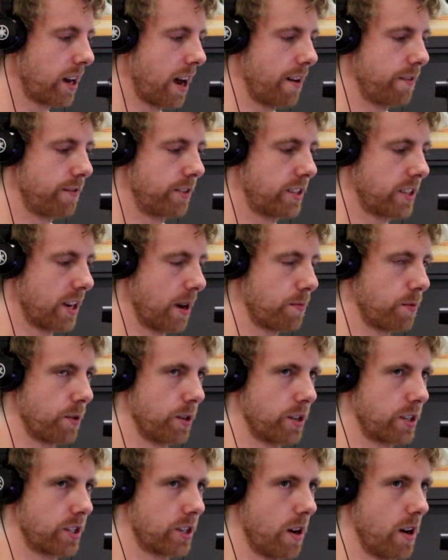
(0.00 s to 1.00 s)
could have
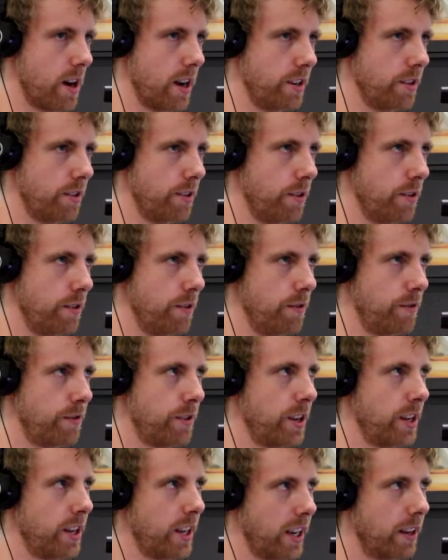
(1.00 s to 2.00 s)
separate kind of
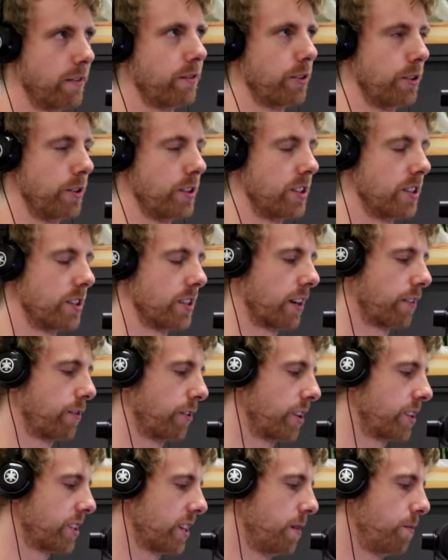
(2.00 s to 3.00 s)
influences. Like,
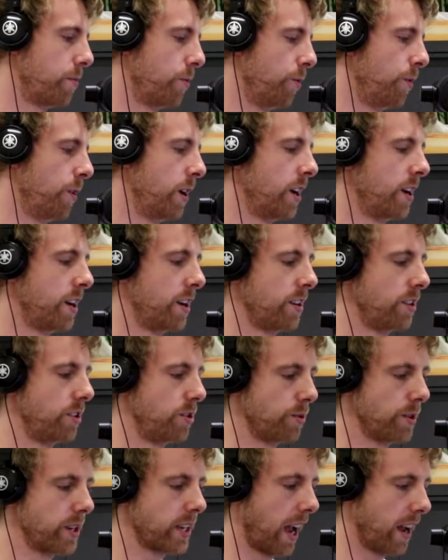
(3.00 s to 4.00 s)
for example,
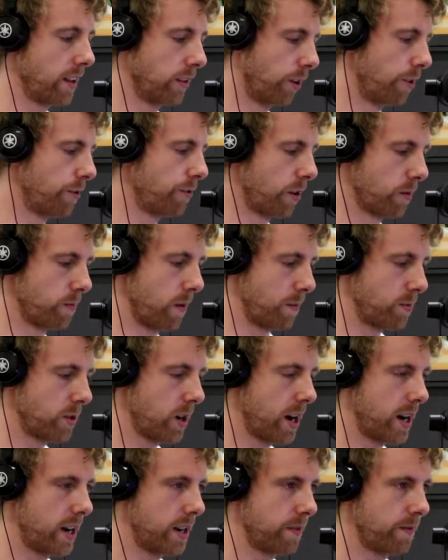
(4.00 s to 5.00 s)
doing a low FODMAP
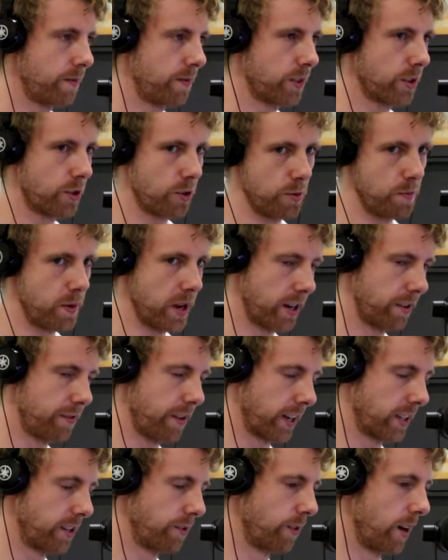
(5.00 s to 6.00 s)
diet could be an
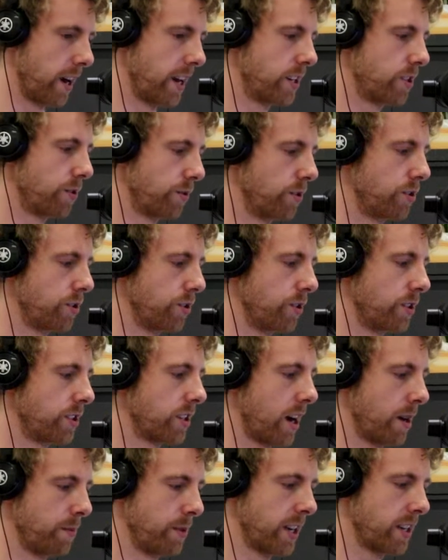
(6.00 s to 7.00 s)
effective way to reduce
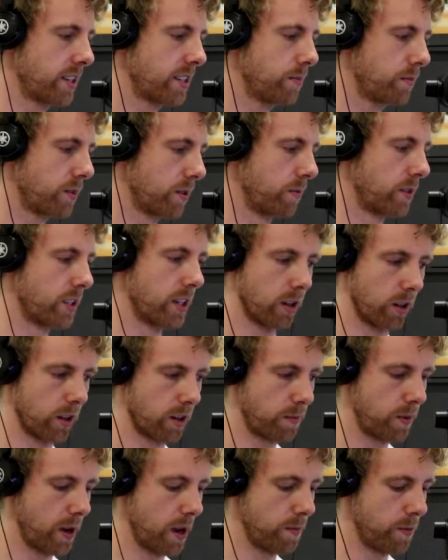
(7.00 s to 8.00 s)
IBS symptoms in a
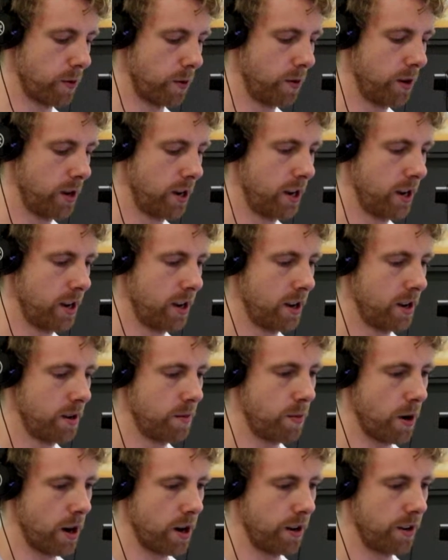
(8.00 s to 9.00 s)
lot of people.
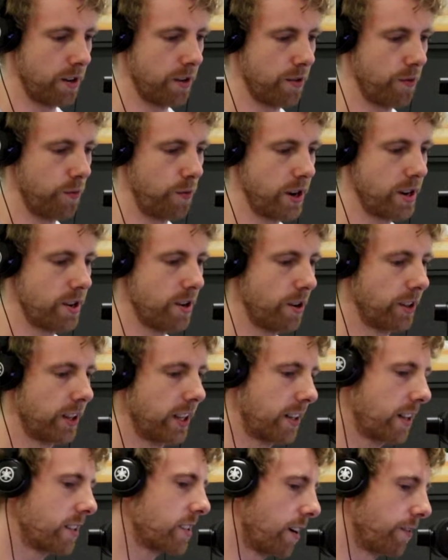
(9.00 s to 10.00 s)
But we know
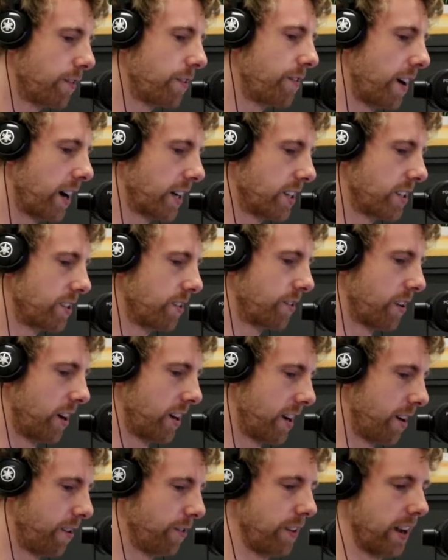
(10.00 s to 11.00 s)
that there's other factors of
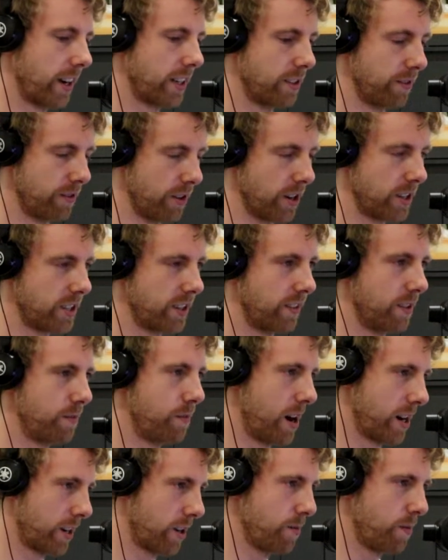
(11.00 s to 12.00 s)
gut health, like diversity of the
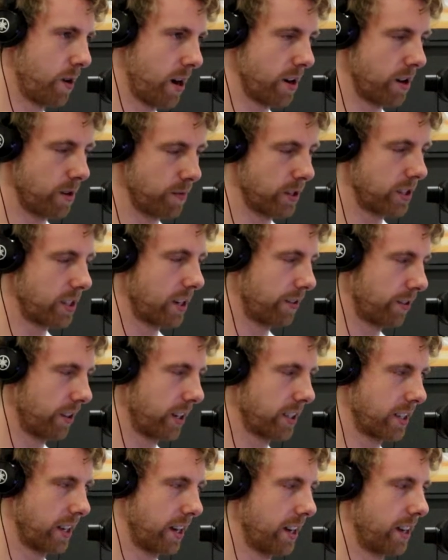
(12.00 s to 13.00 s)
microbiome and stuff
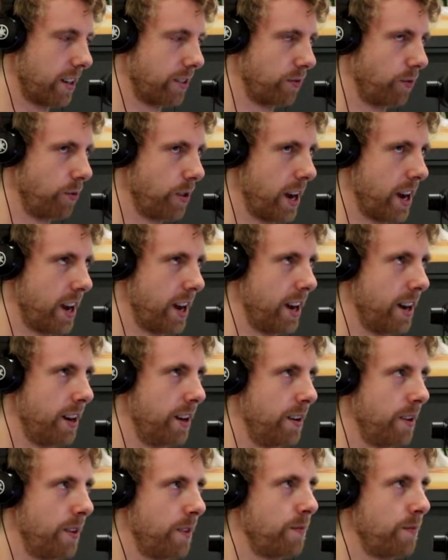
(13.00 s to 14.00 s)
like that, where